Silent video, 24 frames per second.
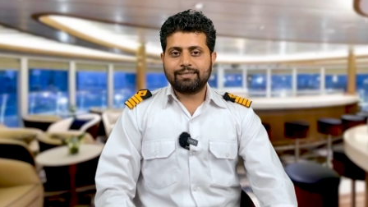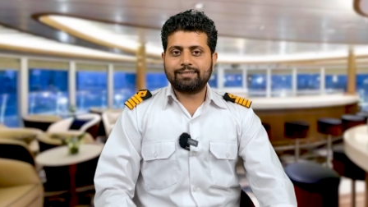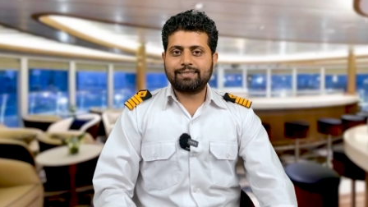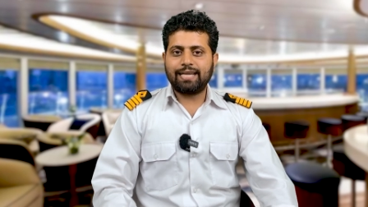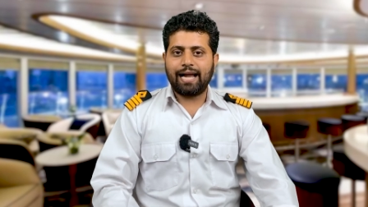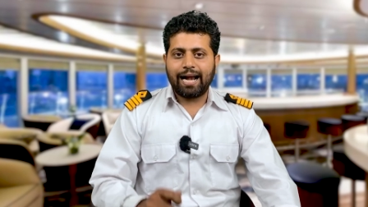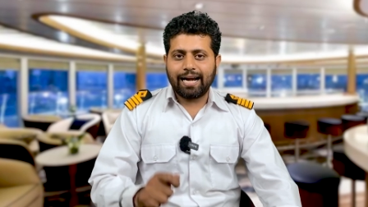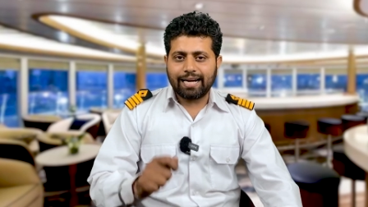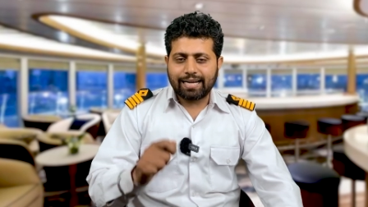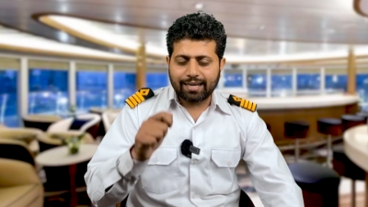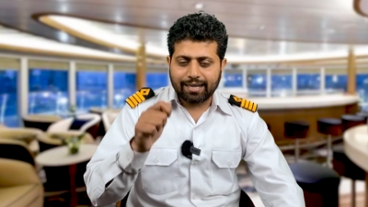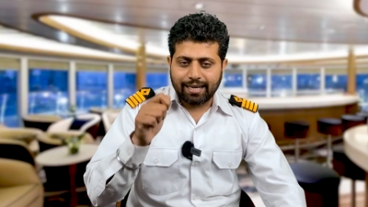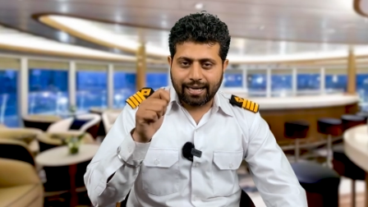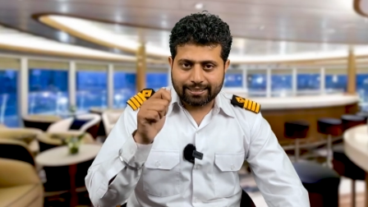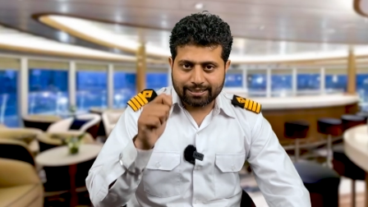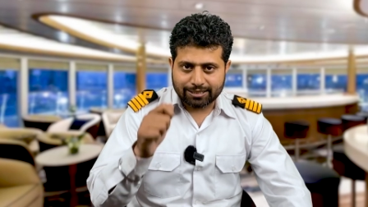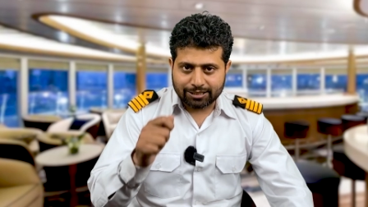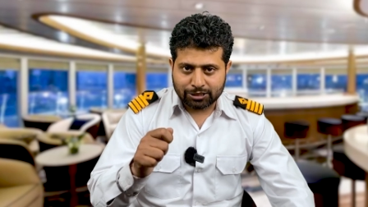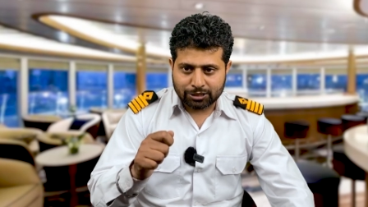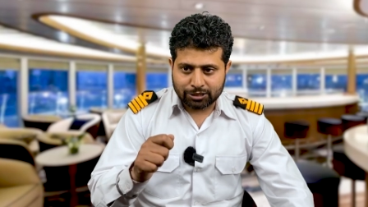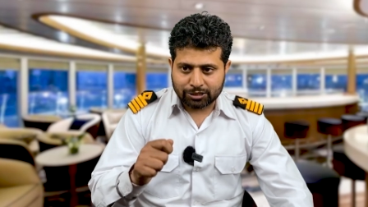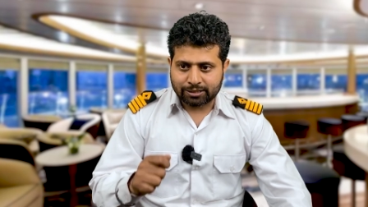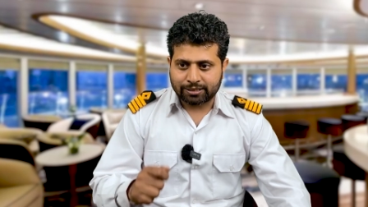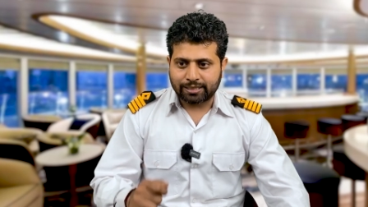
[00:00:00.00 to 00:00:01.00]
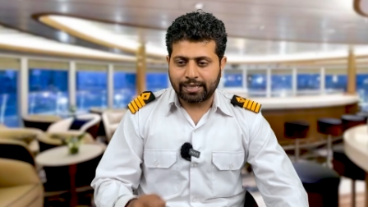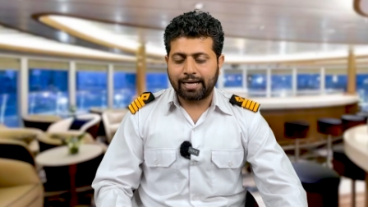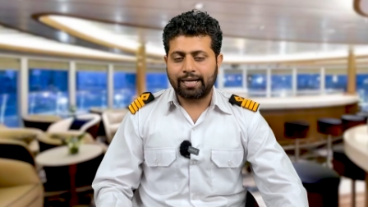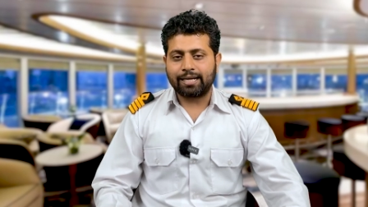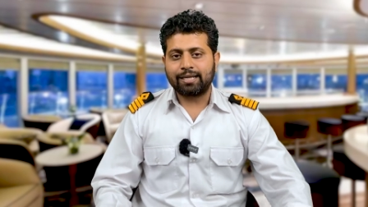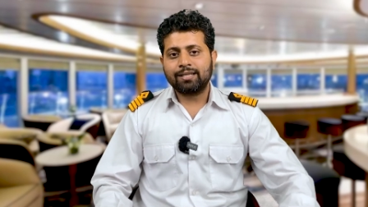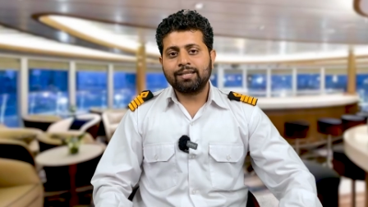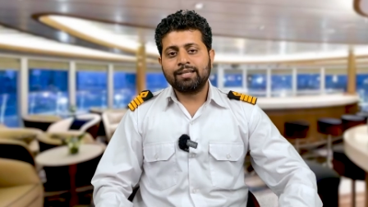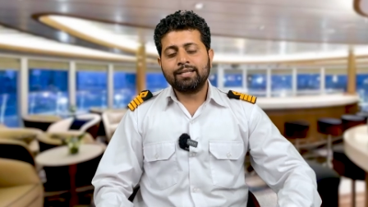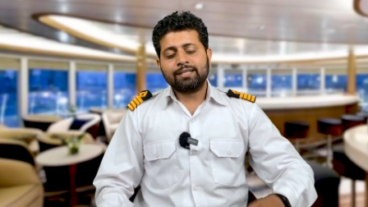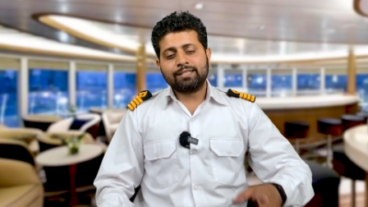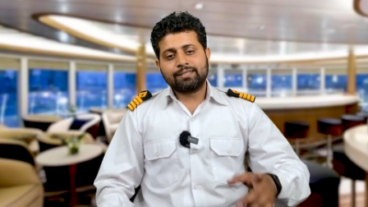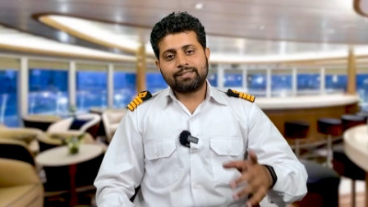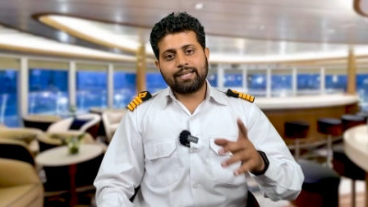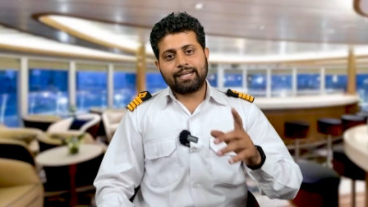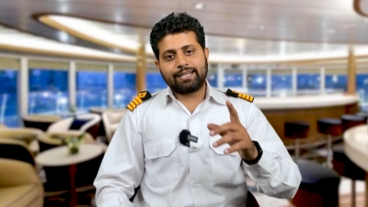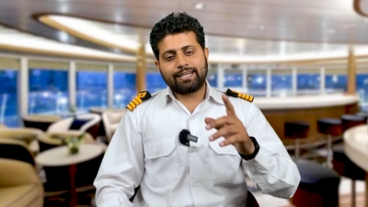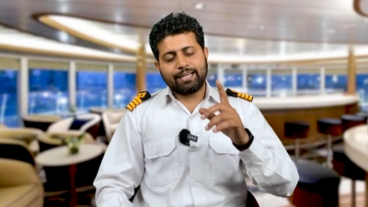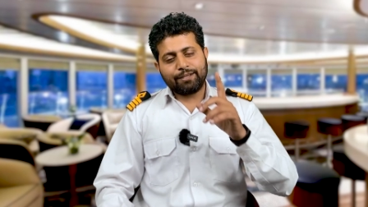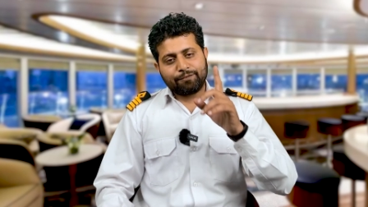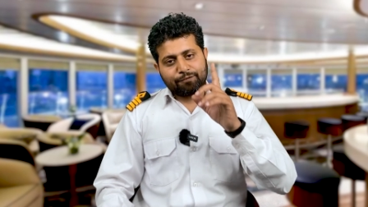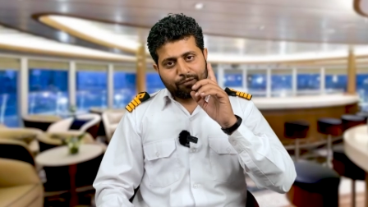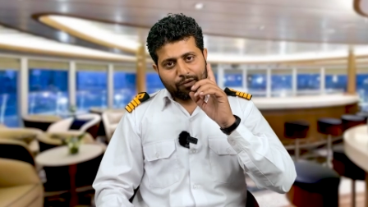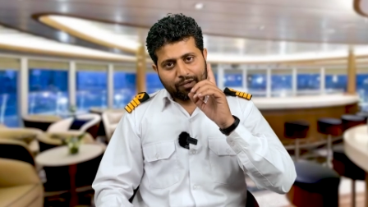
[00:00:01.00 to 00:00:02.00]
That relaxation said
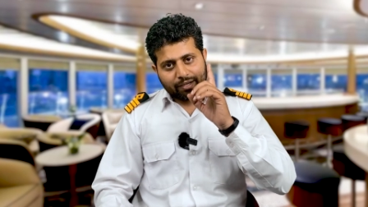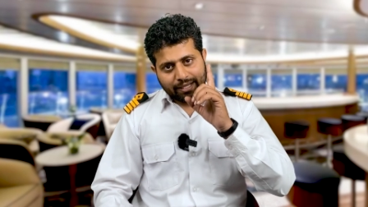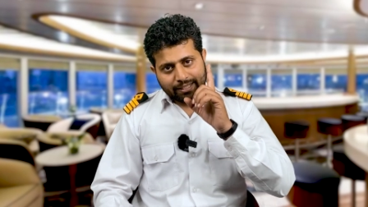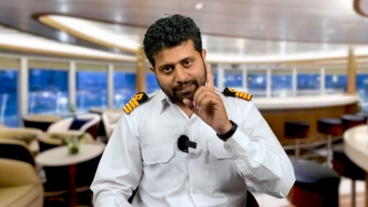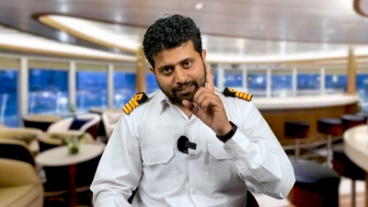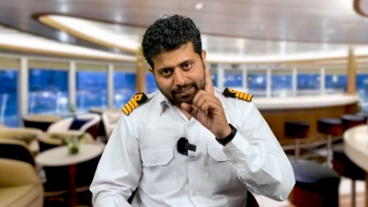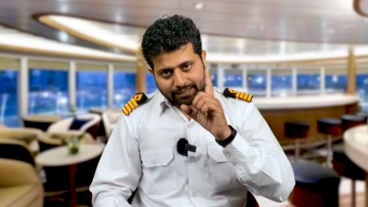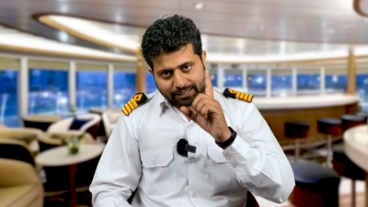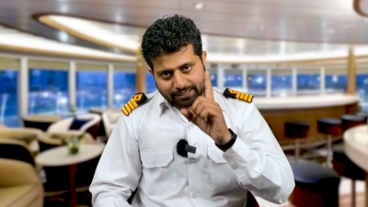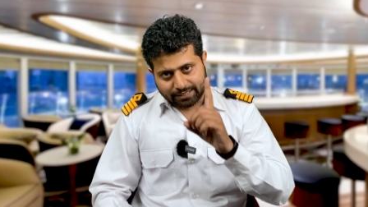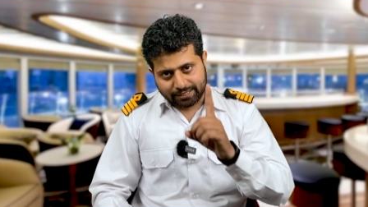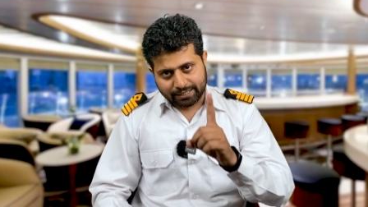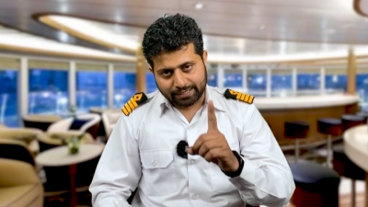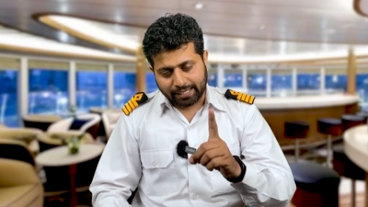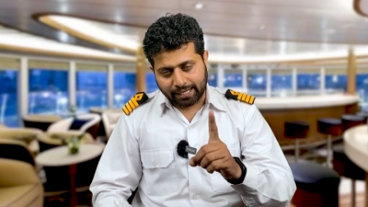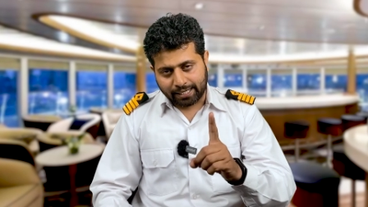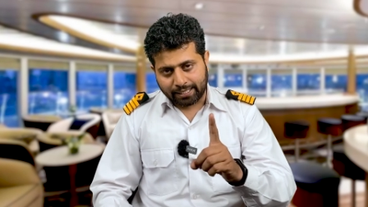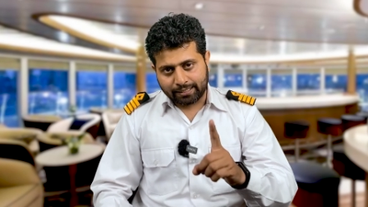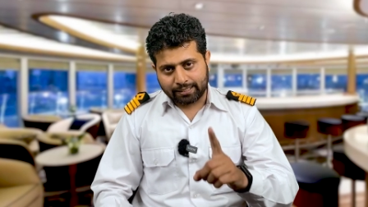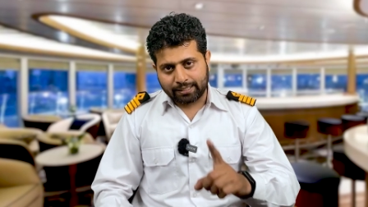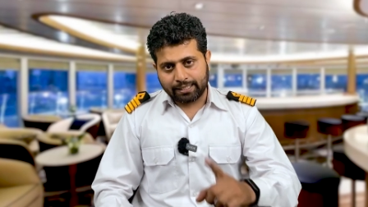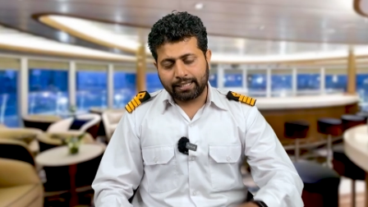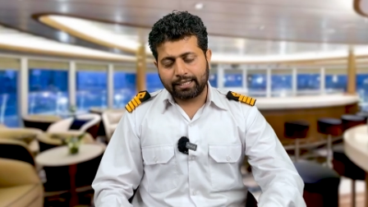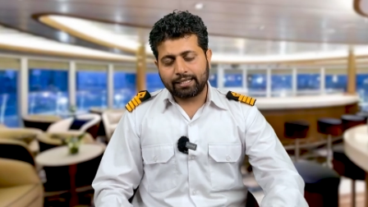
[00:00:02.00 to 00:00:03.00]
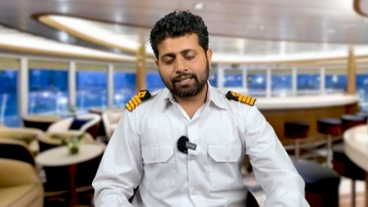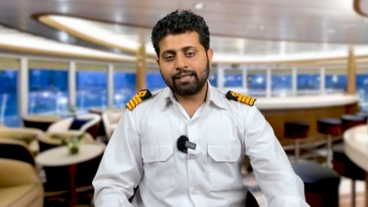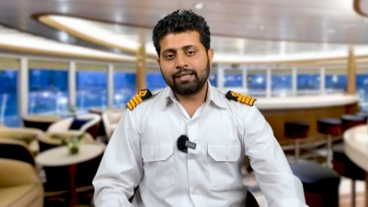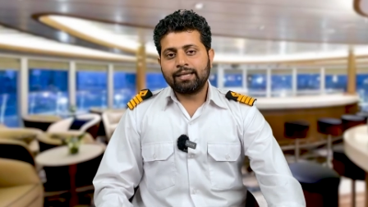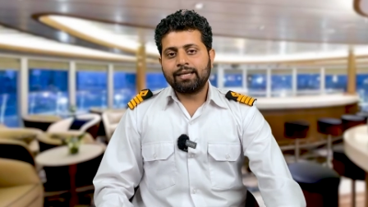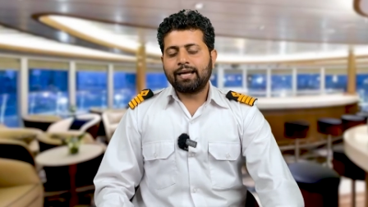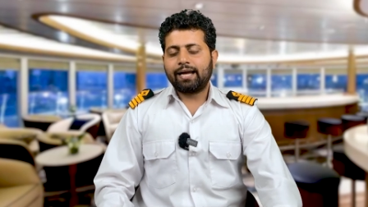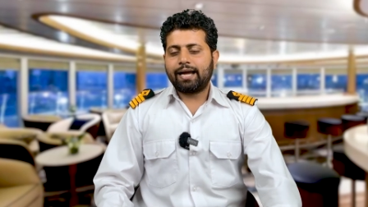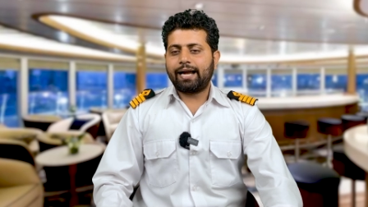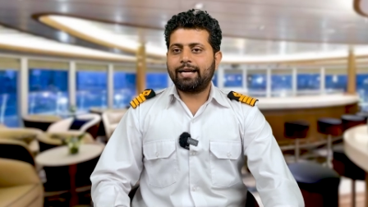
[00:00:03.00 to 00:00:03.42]
that if you are SCST candidate,